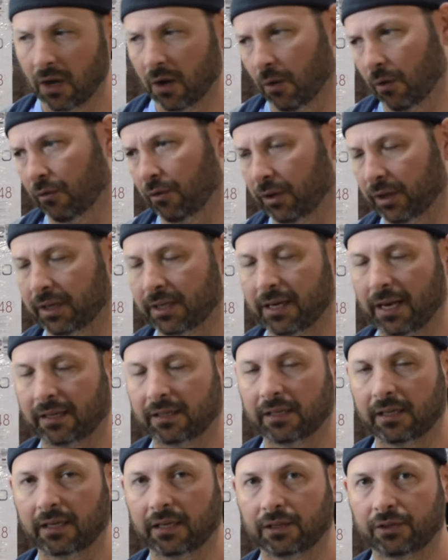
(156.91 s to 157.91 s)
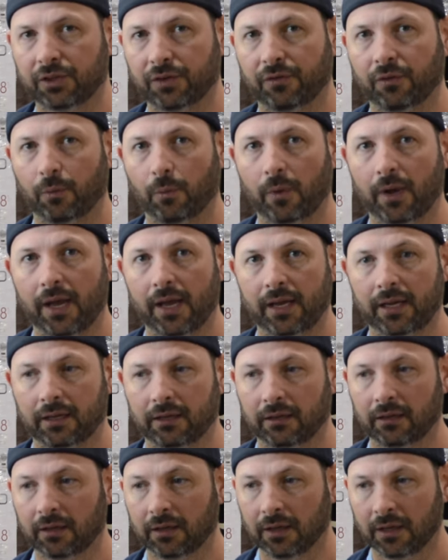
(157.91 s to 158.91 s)
or really connecting in a different way,
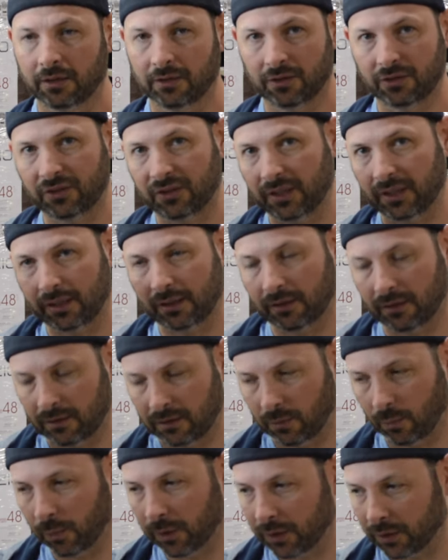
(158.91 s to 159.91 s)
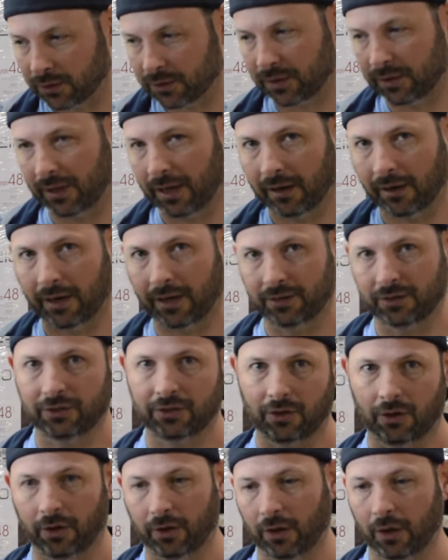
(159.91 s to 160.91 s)
and just seeing the wheels in their heads
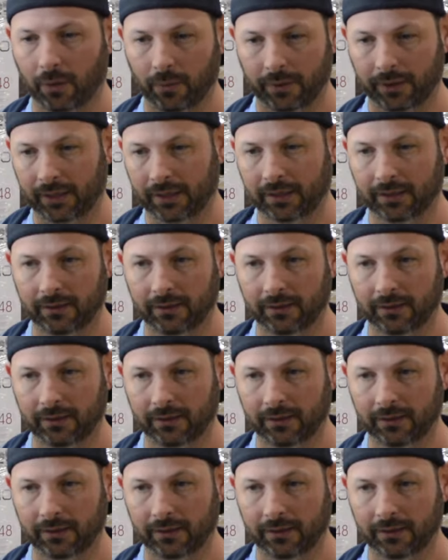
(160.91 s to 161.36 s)
start going.